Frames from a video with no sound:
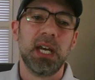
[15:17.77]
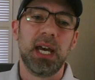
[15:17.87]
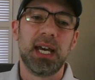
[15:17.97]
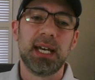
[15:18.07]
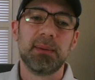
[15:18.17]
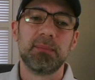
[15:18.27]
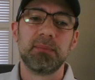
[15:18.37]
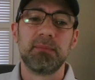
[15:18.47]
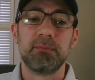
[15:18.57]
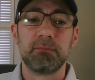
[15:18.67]
the
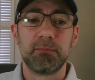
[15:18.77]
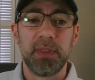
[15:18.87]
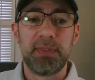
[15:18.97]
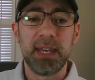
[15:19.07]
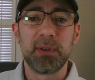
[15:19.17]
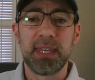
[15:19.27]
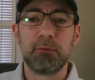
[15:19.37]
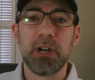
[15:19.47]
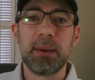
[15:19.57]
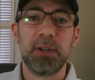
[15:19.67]
thing with
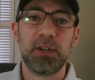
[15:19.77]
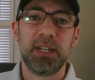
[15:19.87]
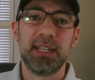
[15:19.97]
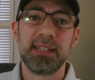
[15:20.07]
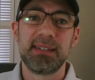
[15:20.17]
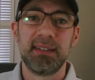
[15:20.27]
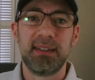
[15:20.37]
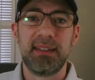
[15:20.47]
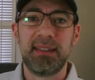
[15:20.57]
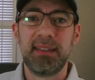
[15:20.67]
Robinhood is
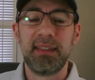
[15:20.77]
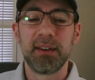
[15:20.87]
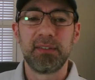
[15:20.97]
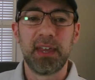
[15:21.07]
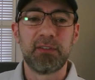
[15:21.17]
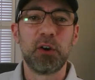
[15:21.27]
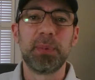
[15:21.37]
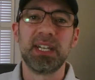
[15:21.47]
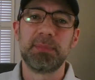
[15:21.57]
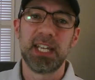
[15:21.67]
they've opened
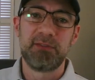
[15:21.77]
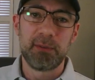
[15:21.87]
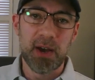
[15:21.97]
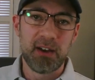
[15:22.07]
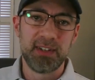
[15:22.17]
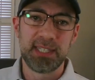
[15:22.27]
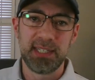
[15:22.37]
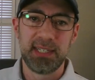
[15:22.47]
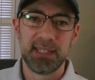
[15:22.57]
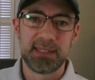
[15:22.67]
themselves up
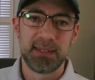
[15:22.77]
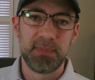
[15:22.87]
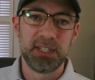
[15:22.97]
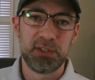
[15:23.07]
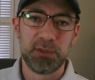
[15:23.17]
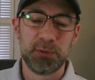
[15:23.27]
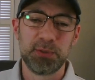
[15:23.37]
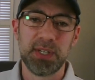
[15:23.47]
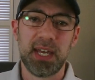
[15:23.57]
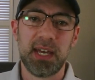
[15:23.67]
obviously to some
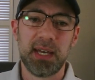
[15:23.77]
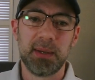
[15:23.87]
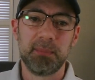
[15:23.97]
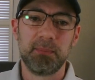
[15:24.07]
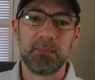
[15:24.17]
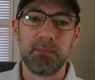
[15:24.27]
issues, and